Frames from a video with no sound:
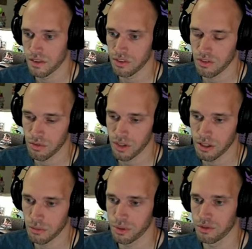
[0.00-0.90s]
And this is a
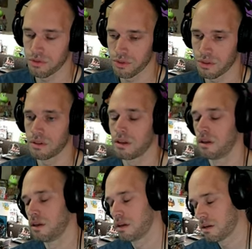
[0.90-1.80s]
very beautiful
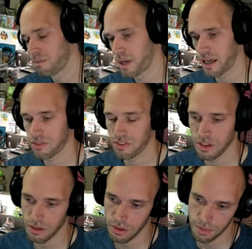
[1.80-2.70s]

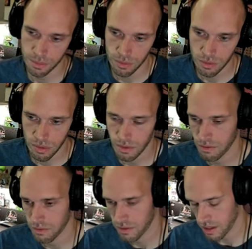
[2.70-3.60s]
pastel,
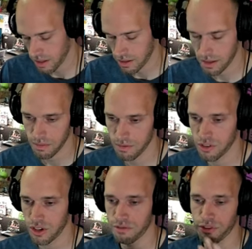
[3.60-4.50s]
di
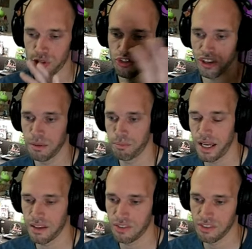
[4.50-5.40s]
diversely
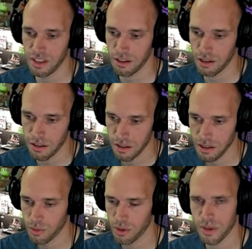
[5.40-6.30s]
pastel,
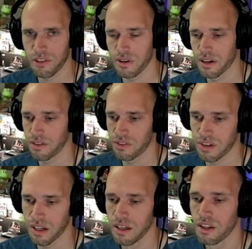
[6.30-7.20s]
what am I trying to
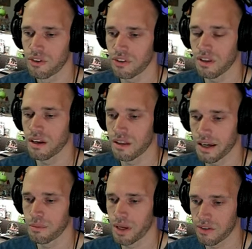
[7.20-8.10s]
say? There's a lot of
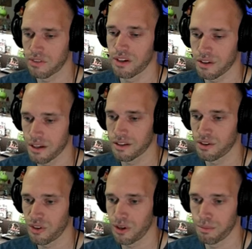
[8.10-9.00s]
light pastel
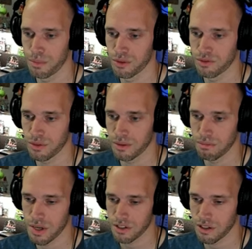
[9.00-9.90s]
colors all beautifully
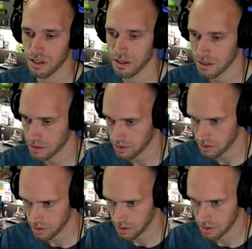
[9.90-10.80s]
meshed together in
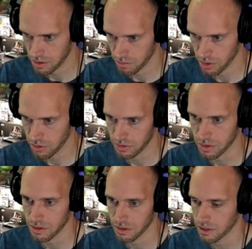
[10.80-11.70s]
this in this
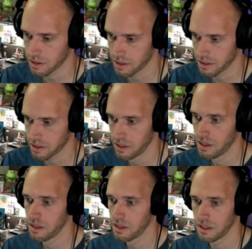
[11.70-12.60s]
beautiful little card here.
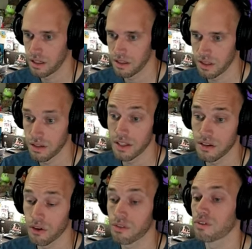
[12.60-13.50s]
And, and
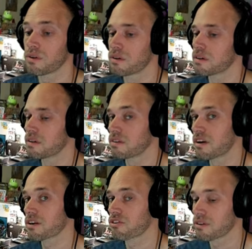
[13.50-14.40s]
then also the
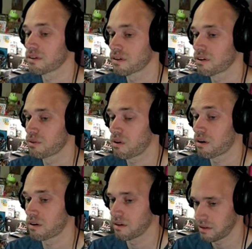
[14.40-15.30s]
texture goes
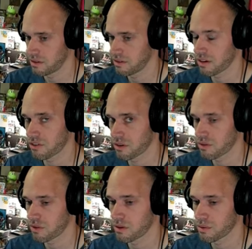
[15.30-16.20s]
hard. The texture
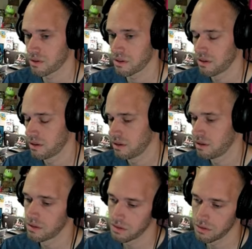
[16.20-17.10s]
goes hard with it
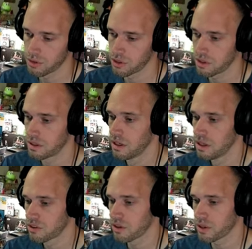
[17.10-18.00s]
for sure.
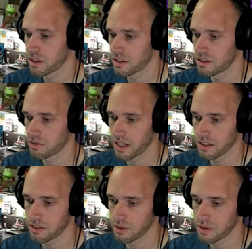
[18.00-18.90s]
So anyway, it's
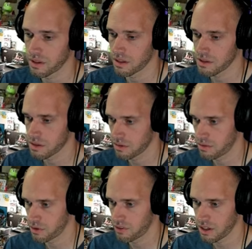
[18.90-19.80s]
finally doing things.
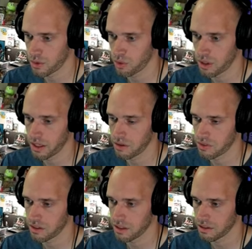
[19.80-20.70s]
First time in a while.
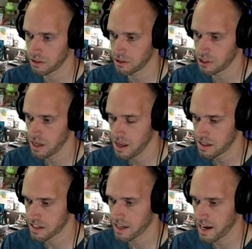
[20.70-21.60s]
Skeledirge.
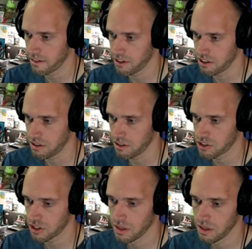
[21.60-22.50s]
Skeledirge